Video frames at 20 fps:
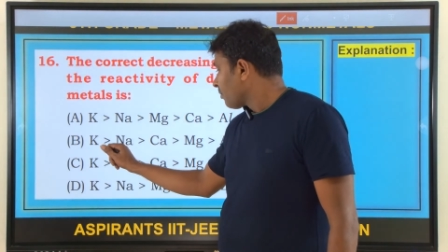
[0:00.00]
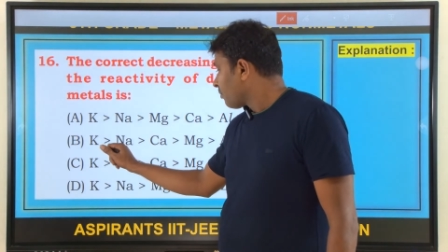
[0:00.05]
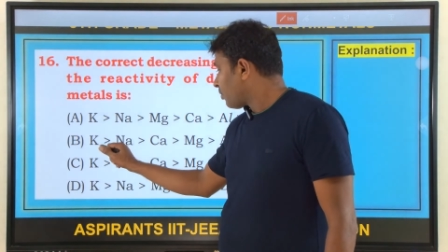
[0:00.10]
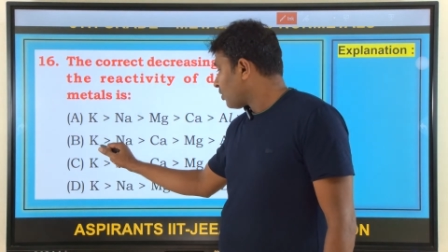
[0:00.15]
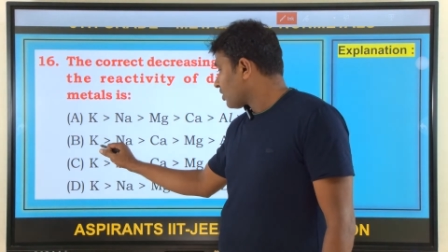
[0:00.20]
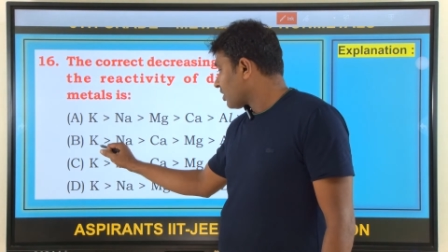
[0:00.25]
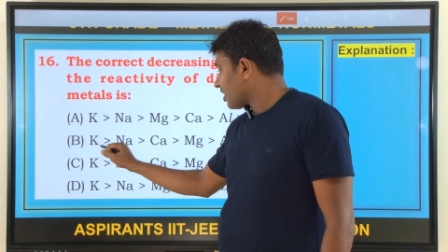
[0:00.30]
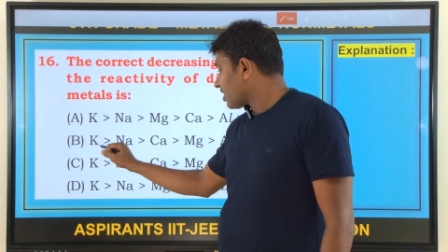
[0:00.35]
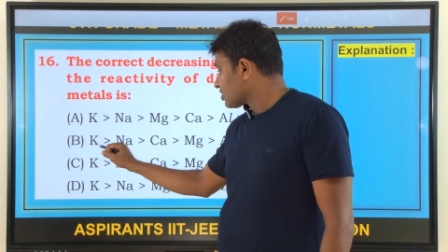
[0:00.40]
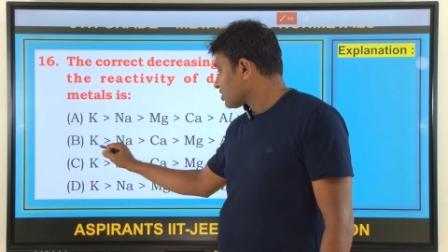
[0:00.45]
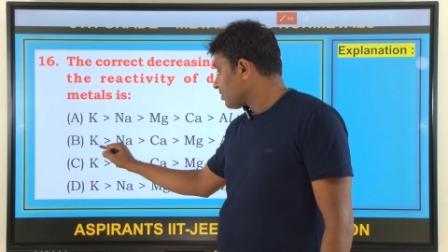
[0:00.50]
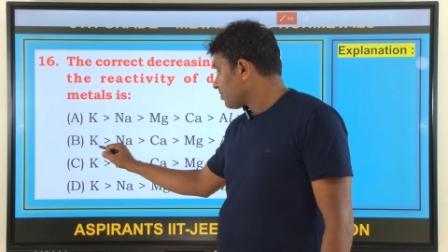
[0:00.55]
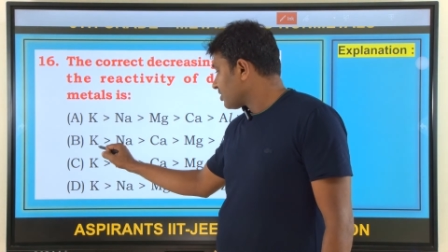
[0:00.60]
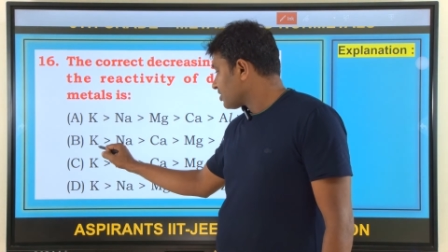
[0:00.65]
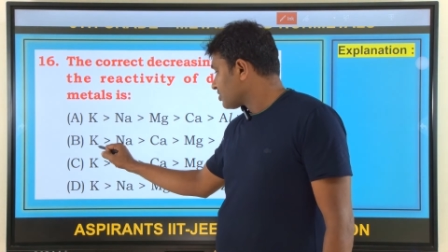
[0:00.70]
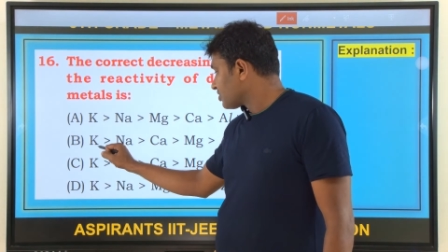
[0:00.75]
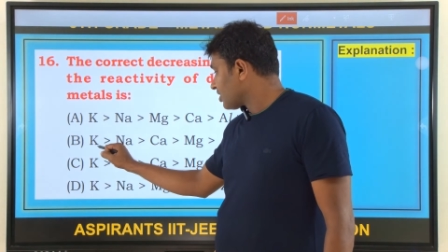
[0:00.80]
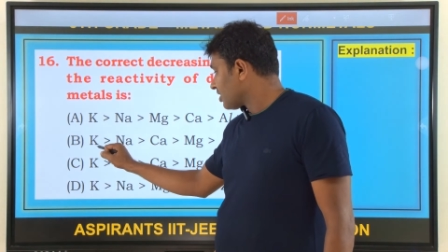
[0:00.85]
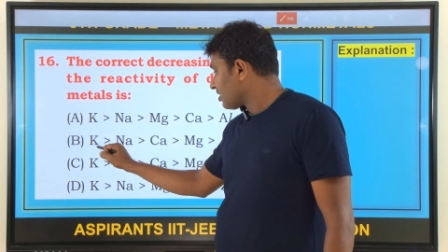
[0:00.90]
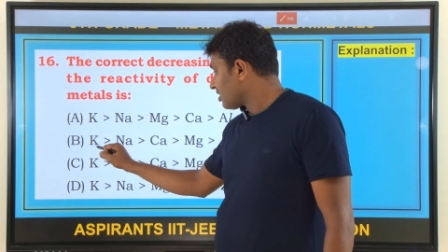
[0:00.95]
potassium
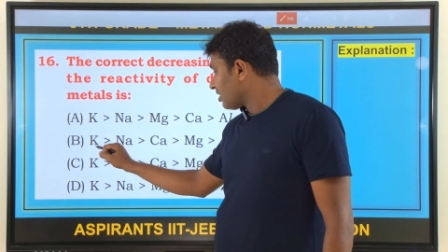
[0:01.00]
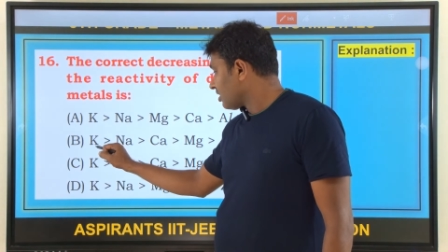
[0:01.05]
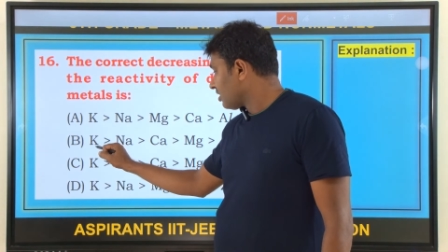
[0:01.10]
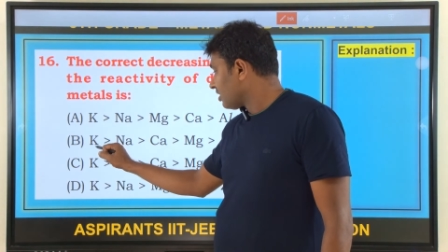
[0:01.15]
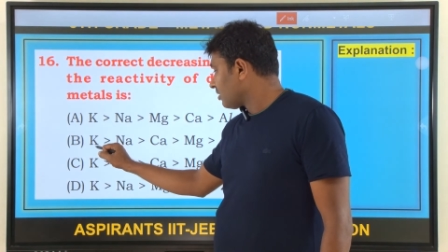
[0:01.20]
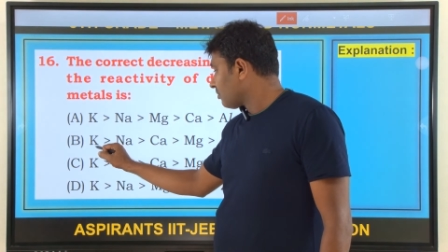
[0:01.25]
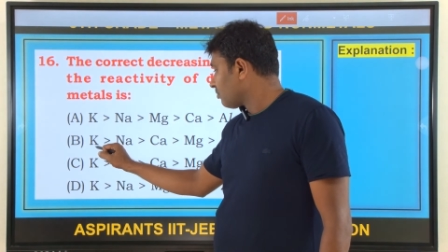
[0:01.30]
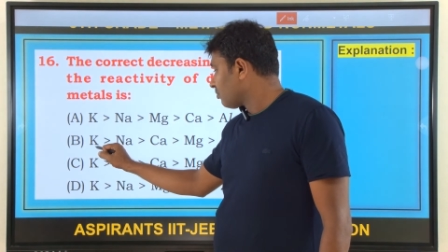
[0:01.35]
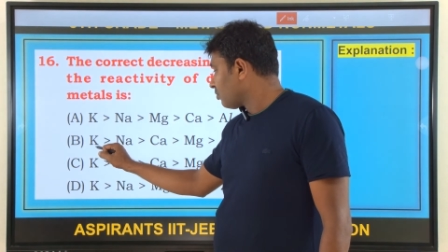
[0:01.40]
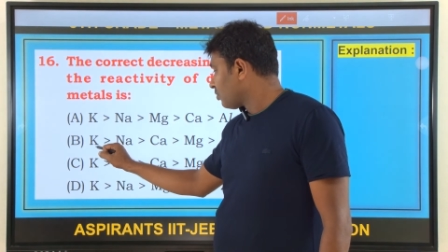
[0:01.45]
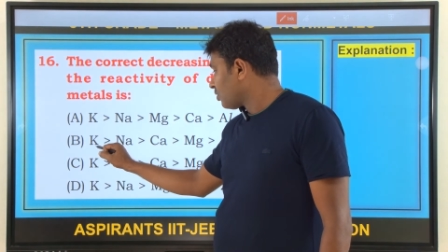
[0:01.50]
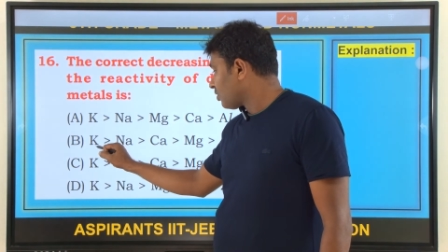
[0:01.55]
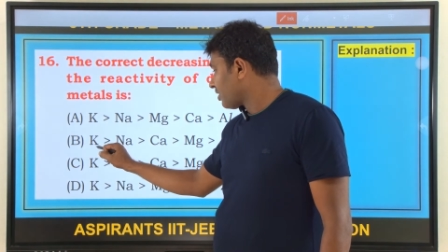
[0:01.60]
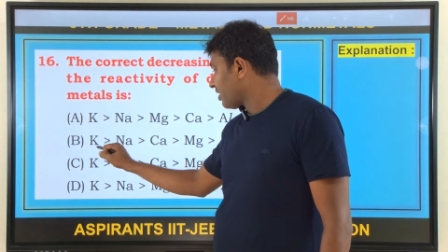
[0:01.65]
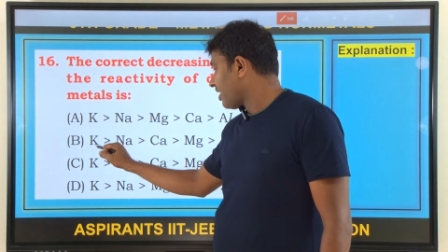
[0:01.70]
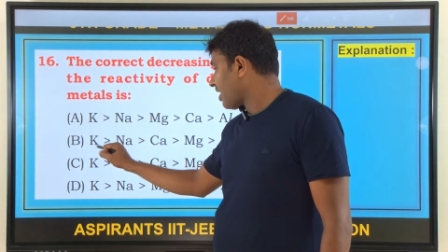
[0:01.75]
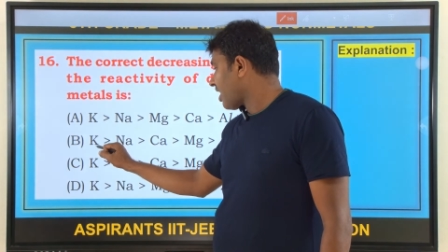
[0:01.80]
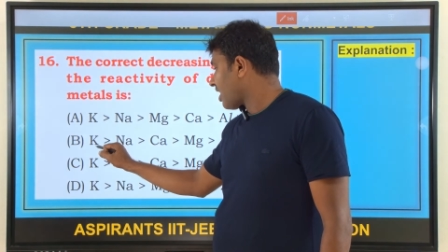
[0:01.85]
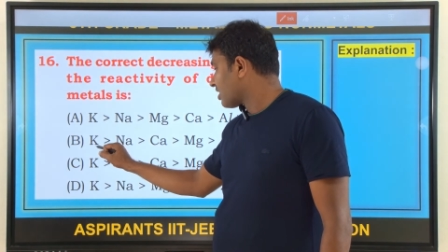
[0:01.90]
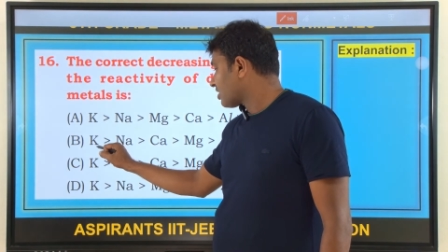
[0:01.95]
is generally more
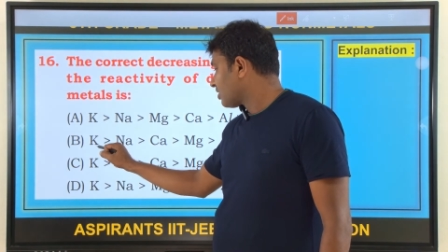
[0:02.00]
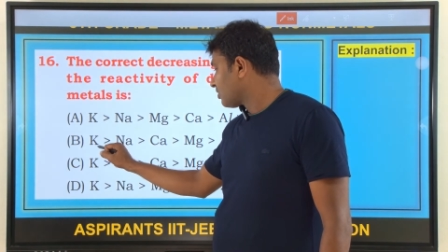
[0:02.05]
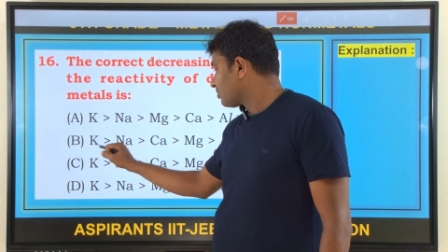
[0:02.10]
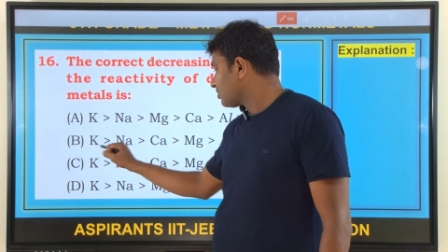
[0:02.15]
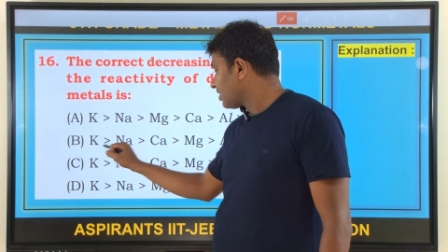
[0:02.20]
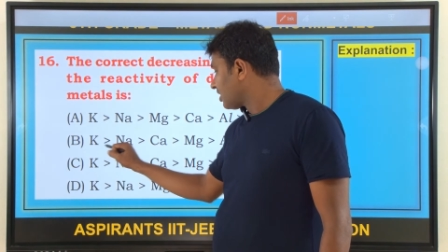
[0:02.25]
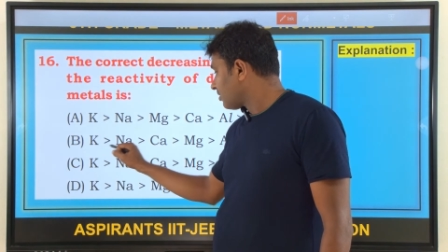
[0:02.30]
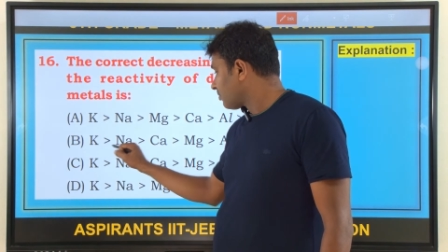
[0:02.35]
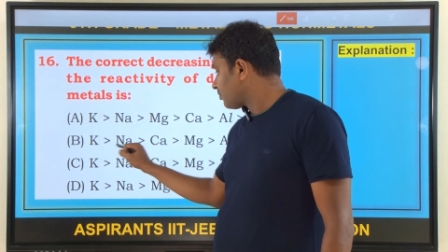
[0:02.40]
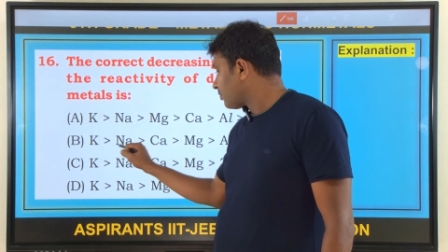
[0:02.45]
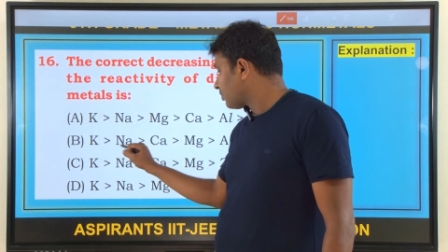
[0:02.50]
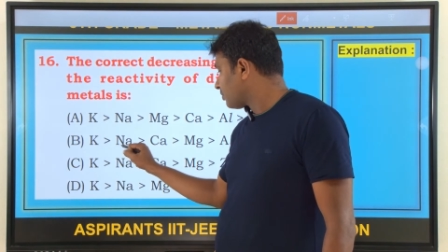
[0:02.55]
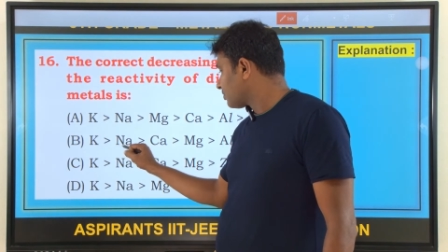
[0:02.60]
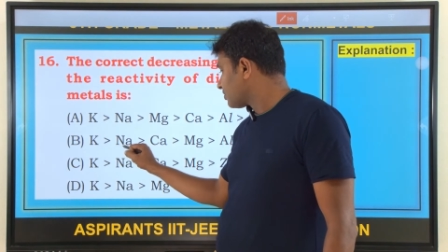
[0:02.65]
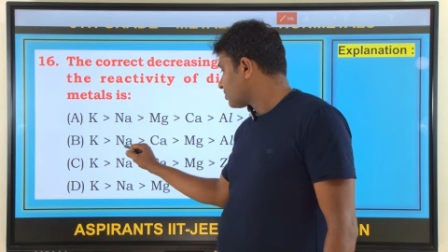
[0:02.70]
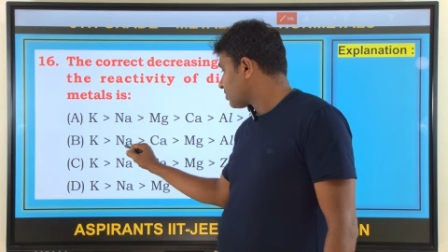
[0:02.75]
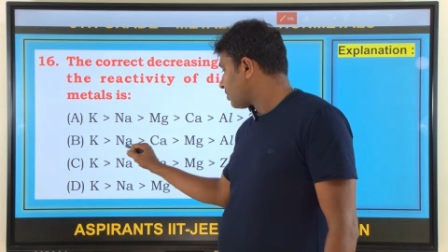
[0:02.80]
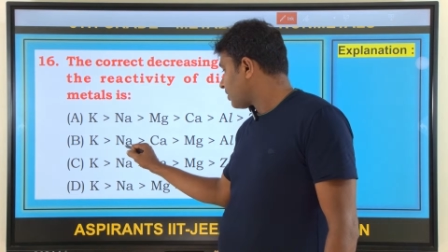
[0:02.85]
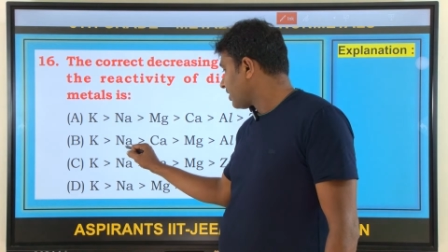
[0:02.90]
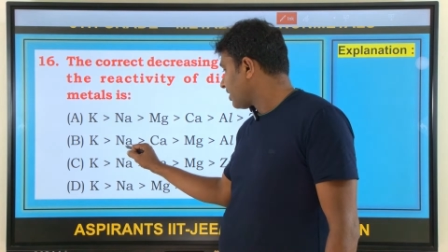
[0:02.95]
reactive than
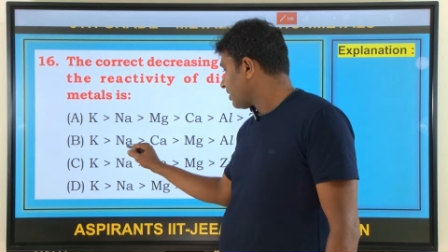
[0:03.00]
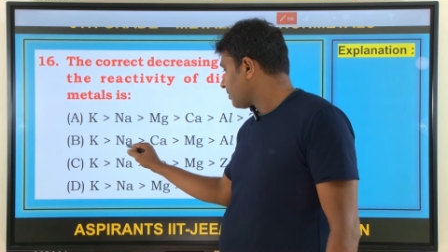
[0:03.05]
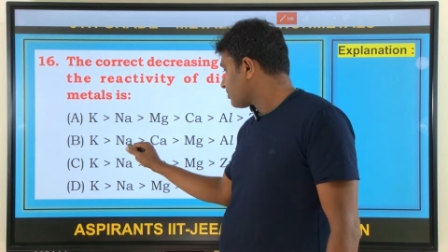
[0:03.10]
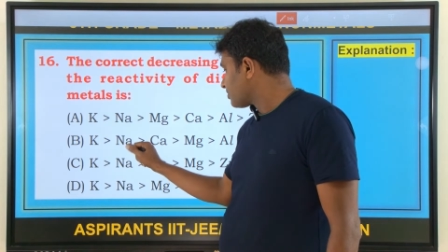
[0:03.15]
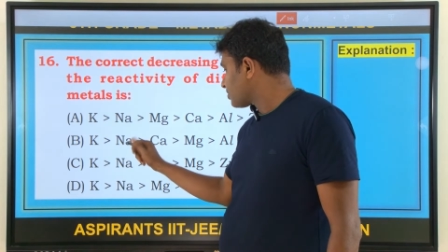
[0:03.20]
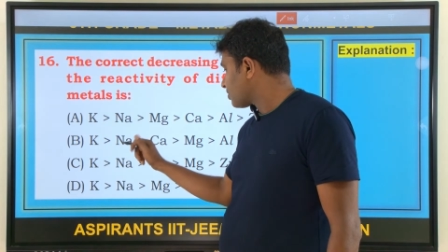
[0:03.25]
sodium.